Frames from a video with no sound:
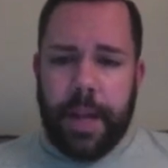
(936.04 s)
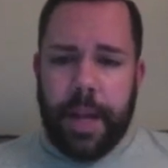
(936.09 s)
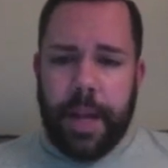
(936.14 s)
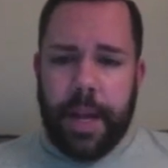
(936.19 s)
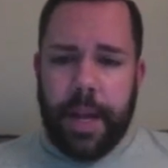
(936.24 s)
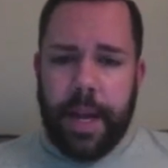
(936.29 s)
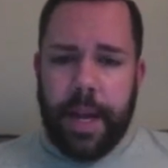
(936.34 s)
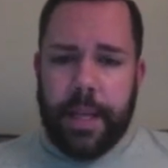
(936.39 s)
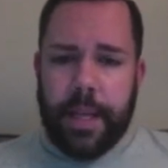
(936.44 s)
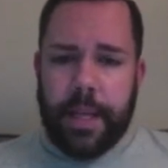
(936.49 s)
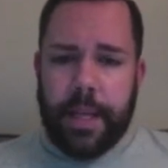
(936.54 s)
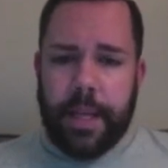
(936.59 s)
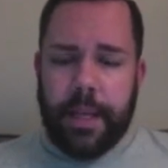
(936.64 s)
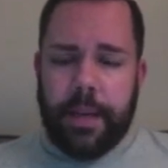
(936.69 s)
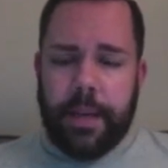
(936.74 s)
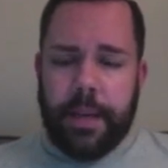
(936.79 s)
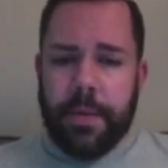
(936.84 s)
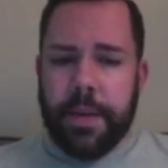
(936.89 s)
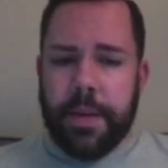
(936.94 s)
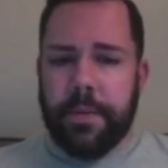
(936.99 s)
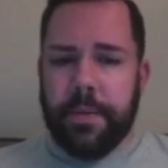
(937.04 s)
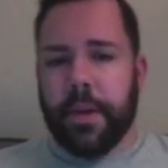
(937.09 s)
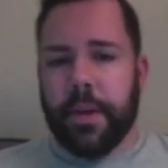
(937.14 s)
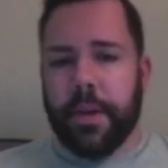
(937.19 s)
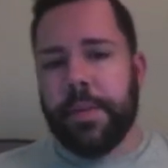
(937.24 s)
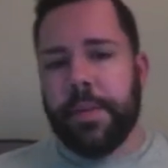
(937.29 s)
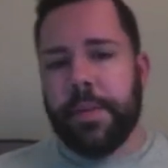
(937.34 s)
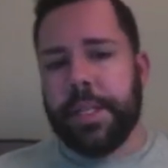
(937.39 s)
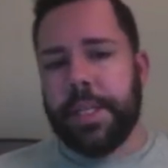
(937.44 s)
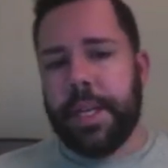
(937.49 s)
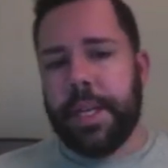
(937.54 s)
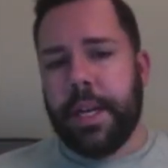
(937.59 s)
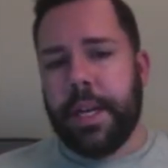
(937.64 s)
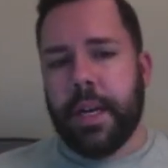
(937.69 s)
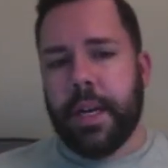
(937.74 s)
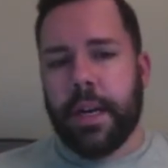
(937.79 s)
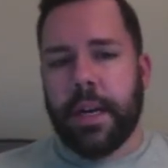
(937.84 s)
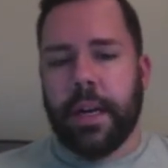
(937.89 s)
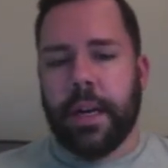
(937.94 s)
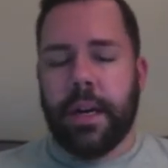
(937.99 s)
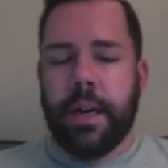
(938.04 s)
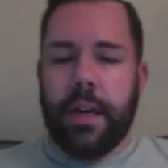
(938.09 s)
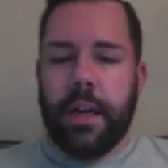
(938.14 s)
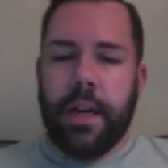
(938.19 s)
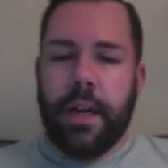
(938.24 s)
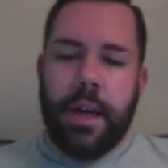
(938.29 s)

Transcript: And then with the pharmacy here,